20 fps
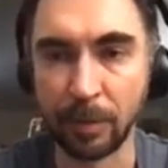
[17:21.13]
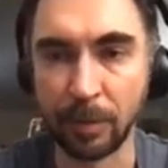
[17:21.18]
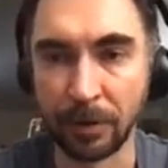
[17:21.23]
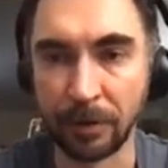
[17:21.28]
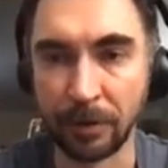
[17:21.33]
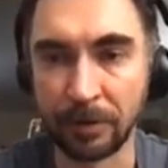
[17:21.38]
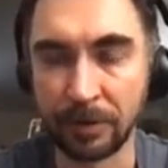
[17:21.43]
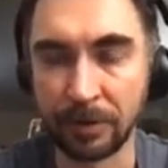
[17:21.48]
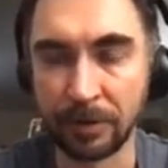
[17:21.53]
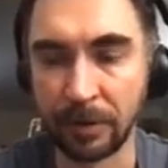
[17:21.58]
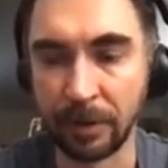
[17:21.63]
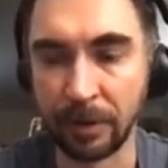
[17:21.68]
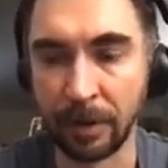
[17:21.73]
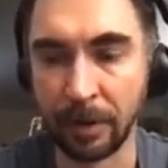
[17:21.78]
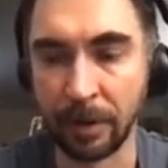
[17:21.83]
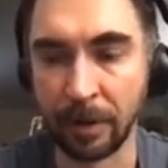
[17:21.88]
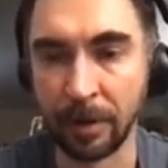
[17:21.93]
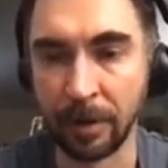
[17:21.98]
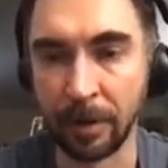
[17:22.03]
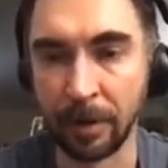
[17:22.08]
but
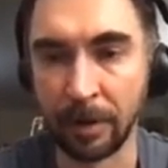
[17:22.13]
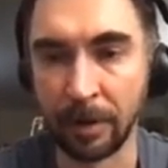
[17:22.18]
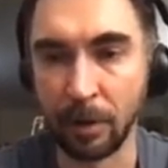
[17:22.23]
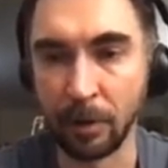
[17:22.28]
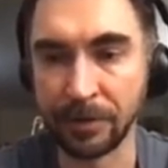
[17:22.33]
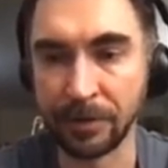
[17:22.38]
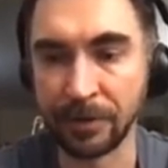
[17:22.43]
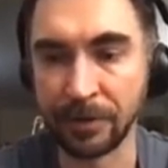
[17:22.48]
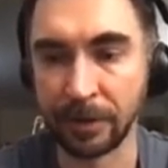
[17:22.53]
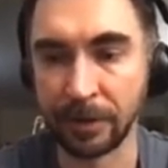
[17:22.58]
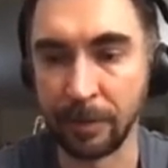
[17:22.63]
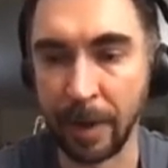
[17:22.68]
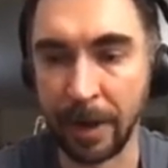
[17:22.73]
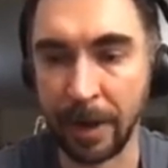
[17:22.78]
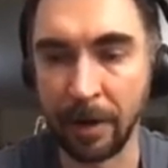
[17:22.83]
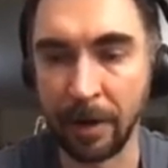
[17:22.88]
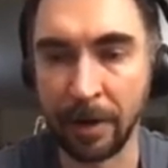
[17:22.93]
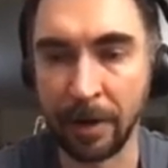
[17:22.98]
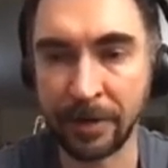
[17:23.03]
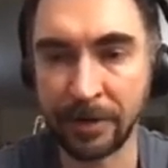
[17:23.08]
hosted by
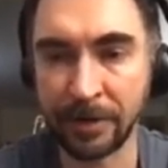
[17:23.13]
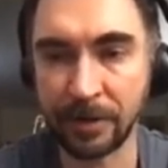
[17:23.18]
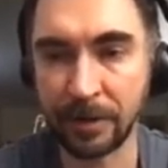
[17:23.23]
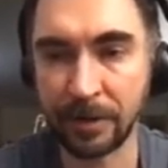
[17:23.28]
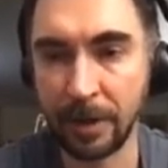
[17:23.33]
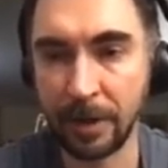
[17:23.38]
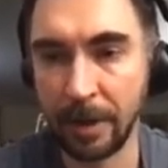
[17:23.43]
us.